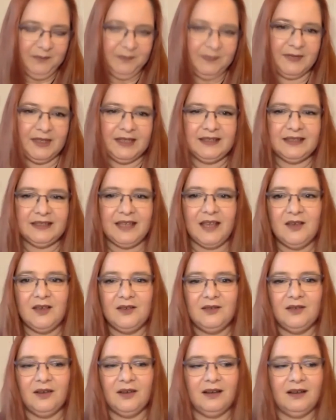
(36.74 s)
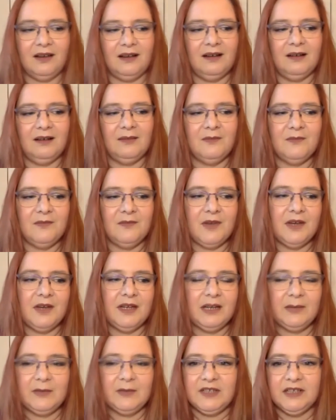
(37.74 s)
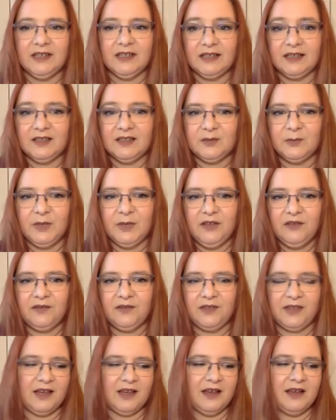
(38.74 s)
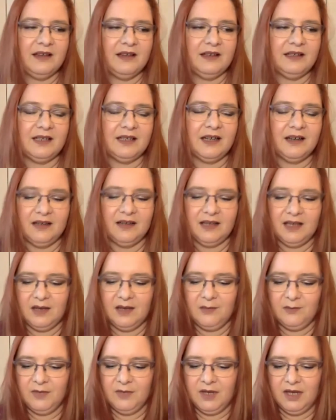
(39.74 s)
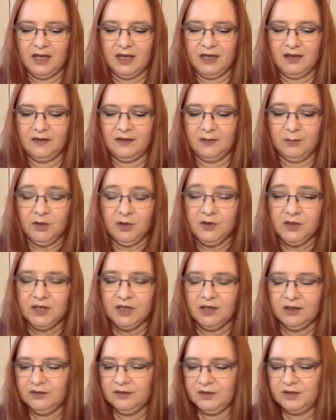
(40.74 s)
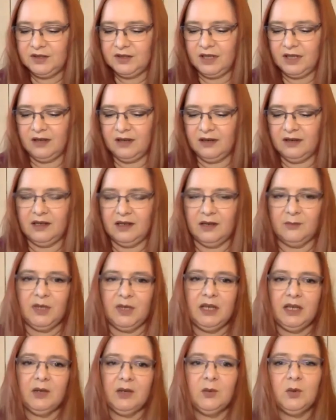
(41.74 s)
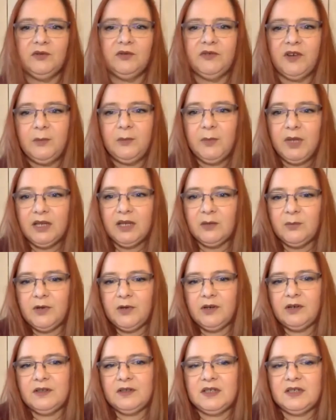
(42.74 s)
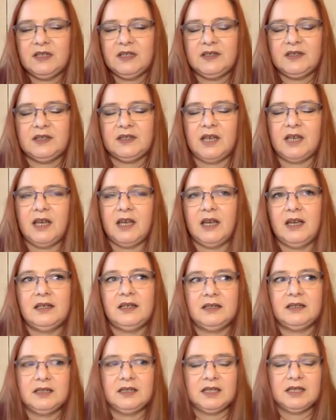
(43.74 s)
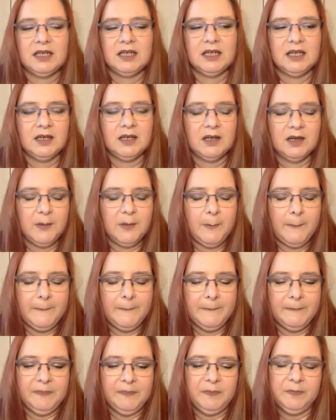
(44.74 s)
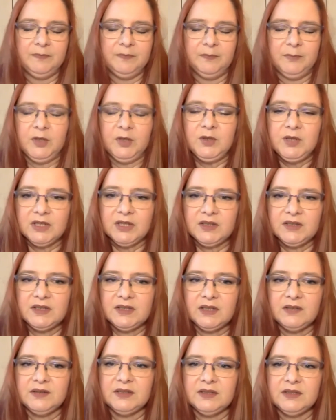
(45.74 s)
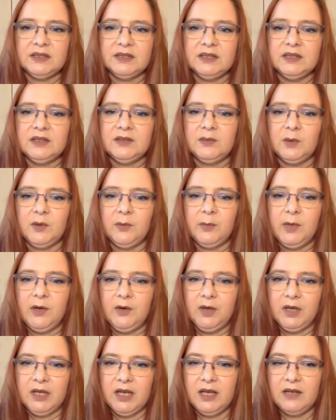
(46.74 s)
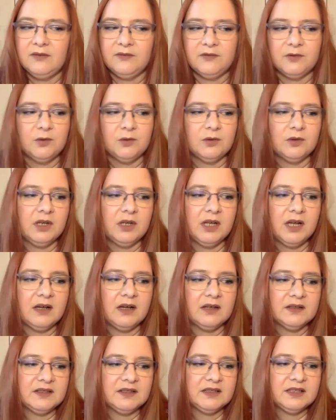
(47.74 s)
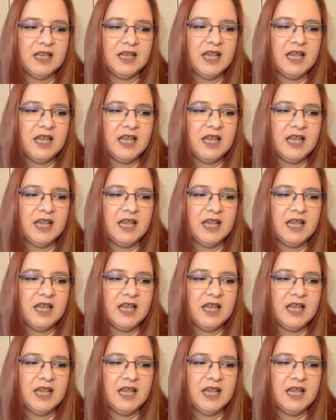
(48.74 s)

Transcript: So my name is Nicolette Smith and I am the beauty coach. I am a qualified makeup artist and beauty consultant with Mary Kay for the last